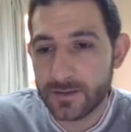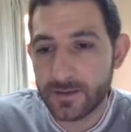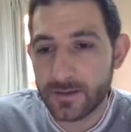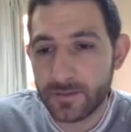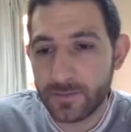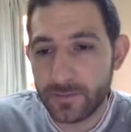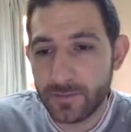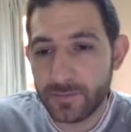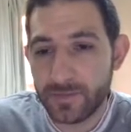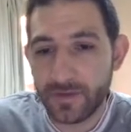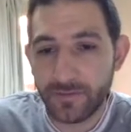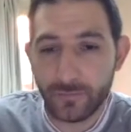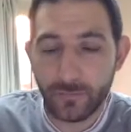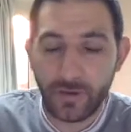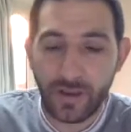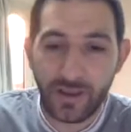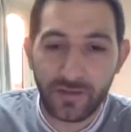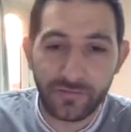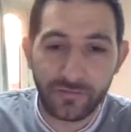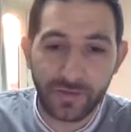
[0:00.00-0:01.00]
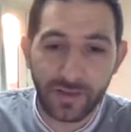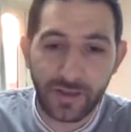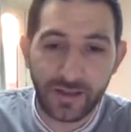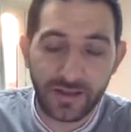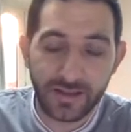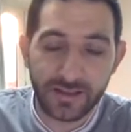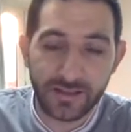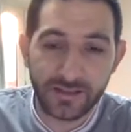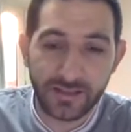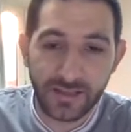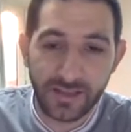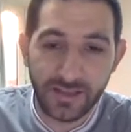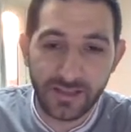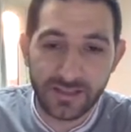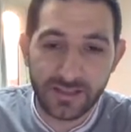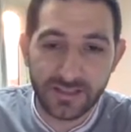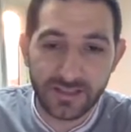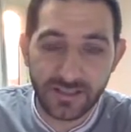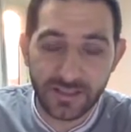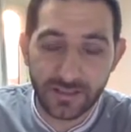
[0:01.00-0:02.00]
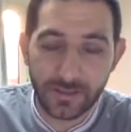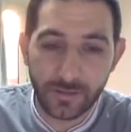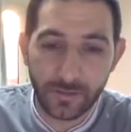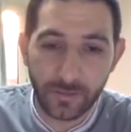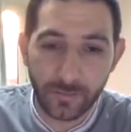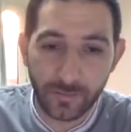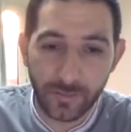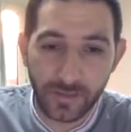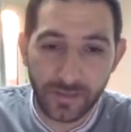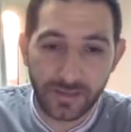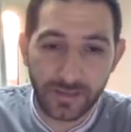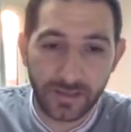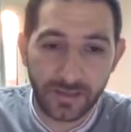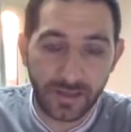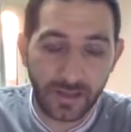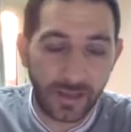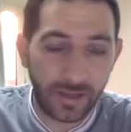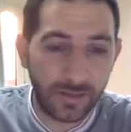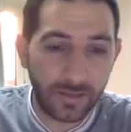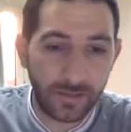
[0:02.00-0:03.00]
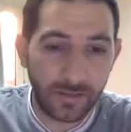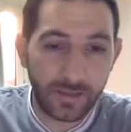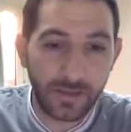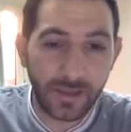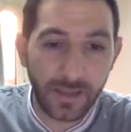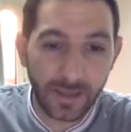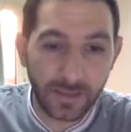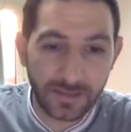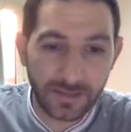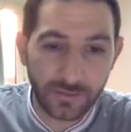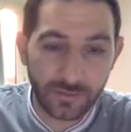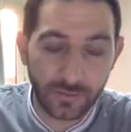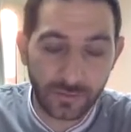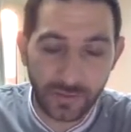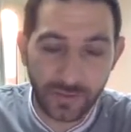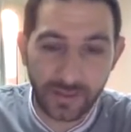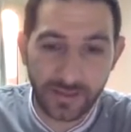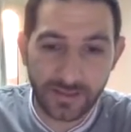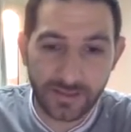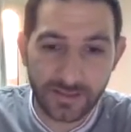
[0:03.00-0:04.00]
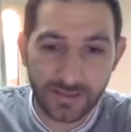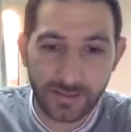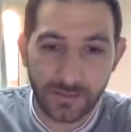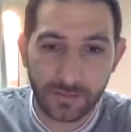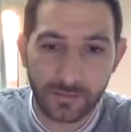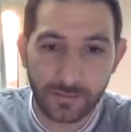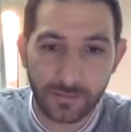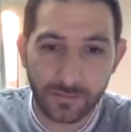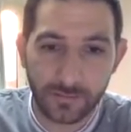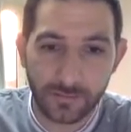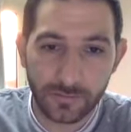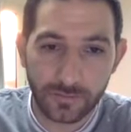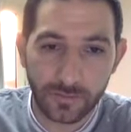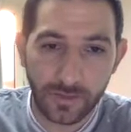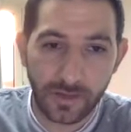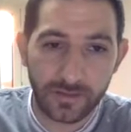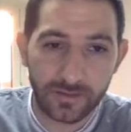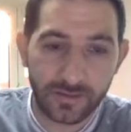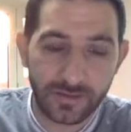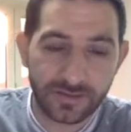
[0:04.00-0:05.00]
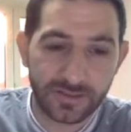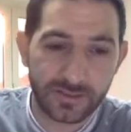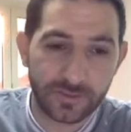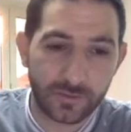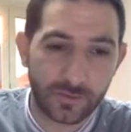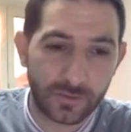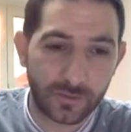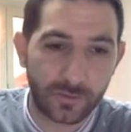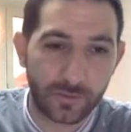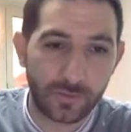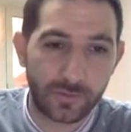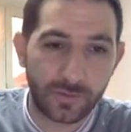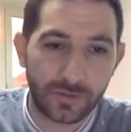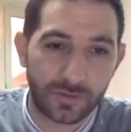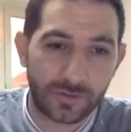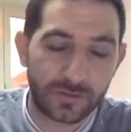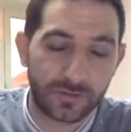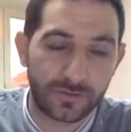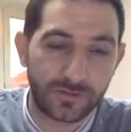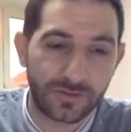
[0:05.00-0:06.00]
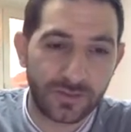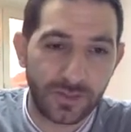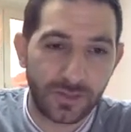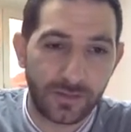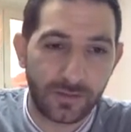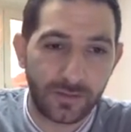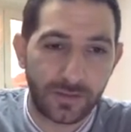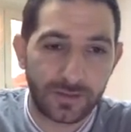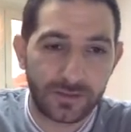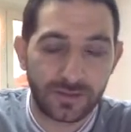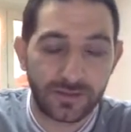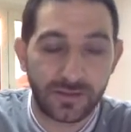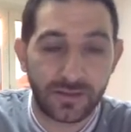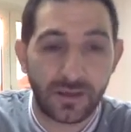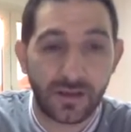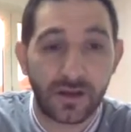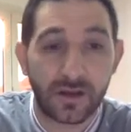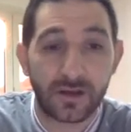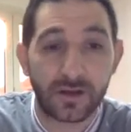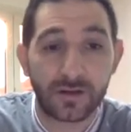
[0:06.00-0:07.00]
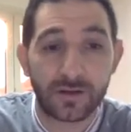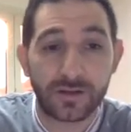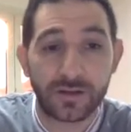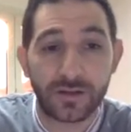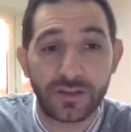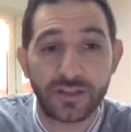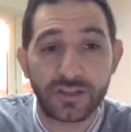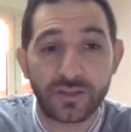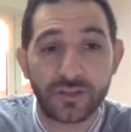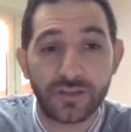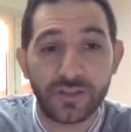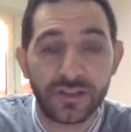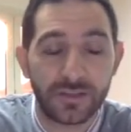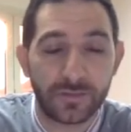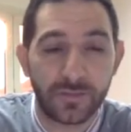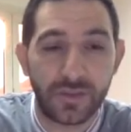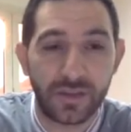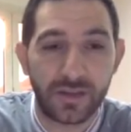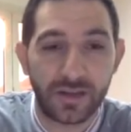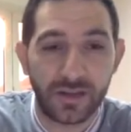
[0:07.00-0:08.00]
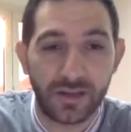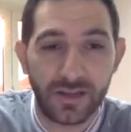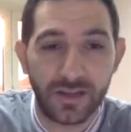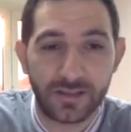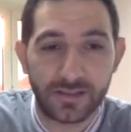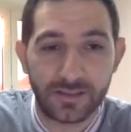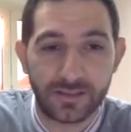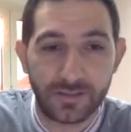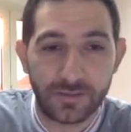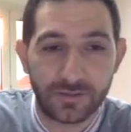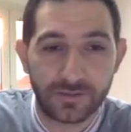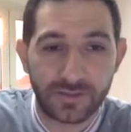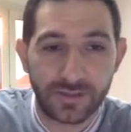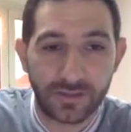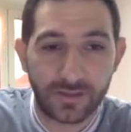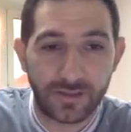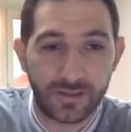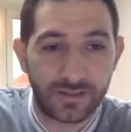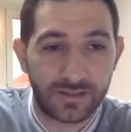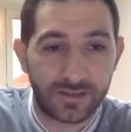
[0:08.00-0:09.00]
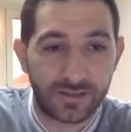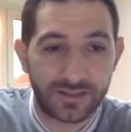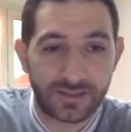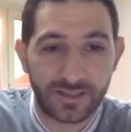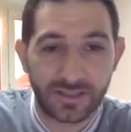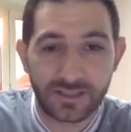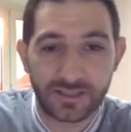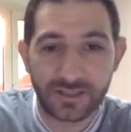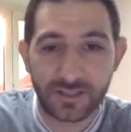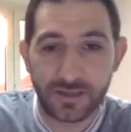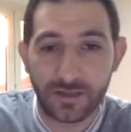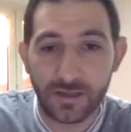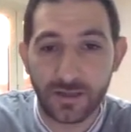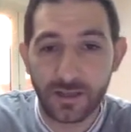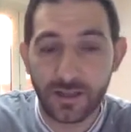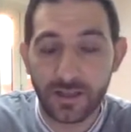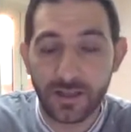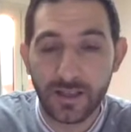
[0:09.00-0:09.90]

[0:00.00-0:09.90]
Remember, if we have an entry here 0 meet anything else, we get 0. And this is what we want to say, that they shouldn't be related using the intersection